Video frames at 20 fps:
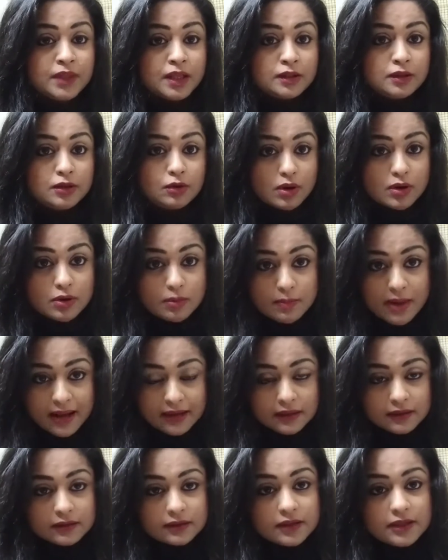there are
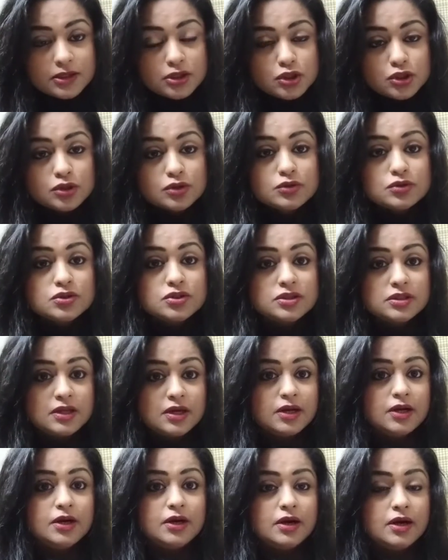grammatical issues,
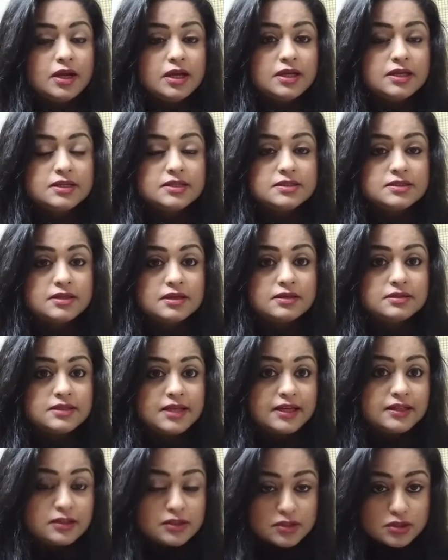there is
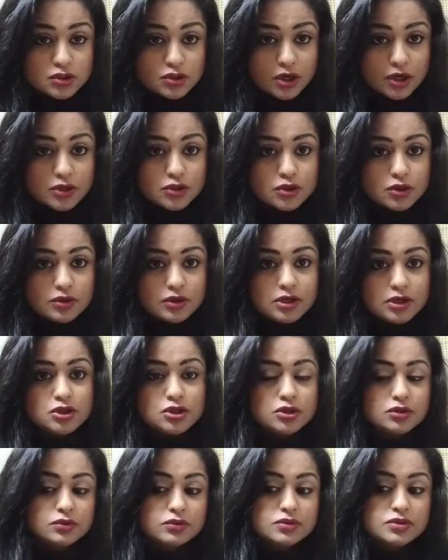sentence structure
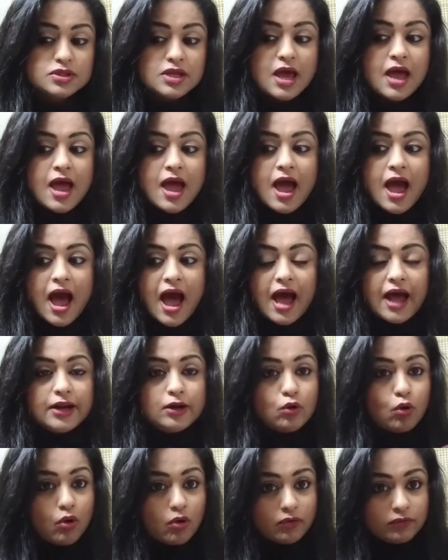issues,
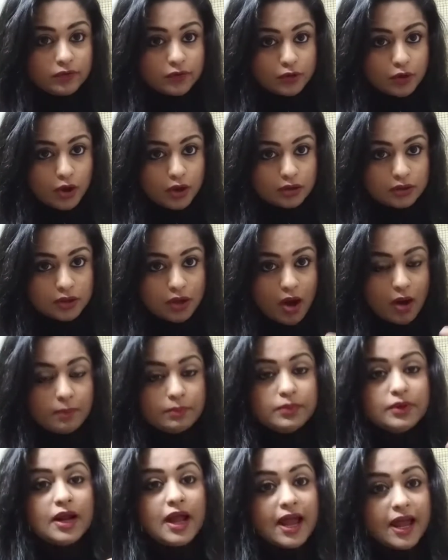and overall
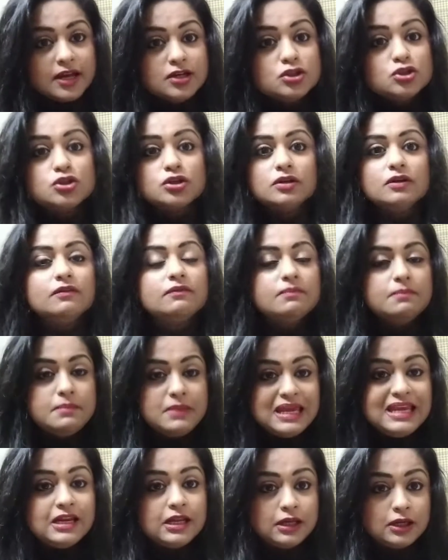comprehension of
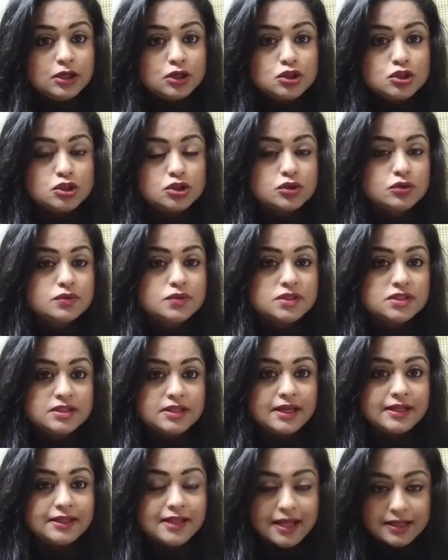meaning issues,
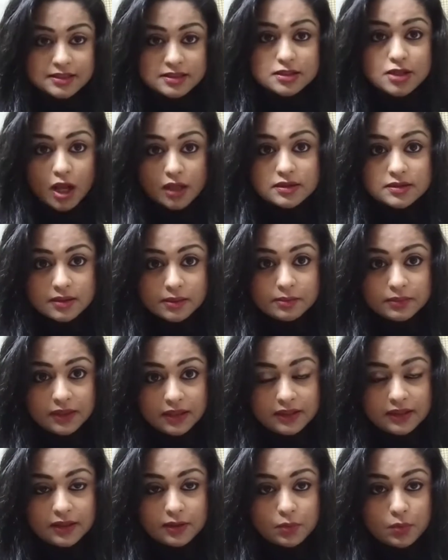then that's not
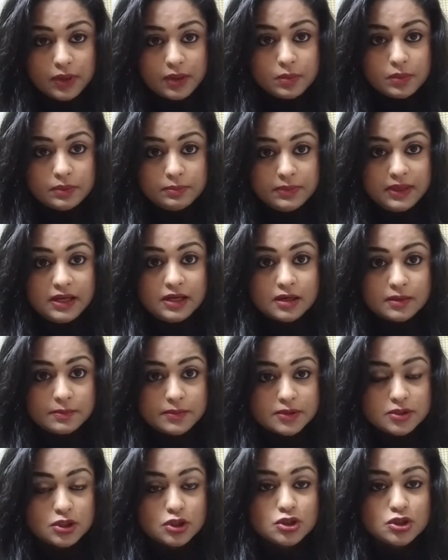something that we would be in a
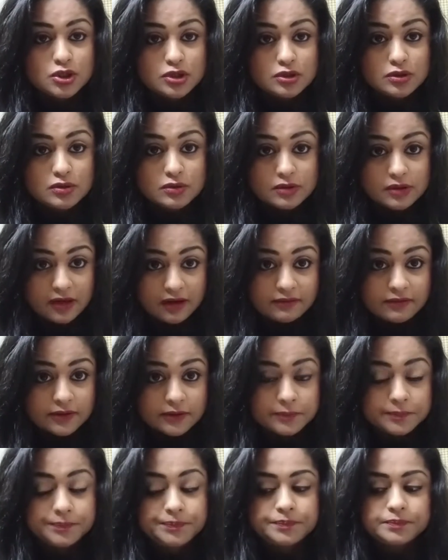position to cover.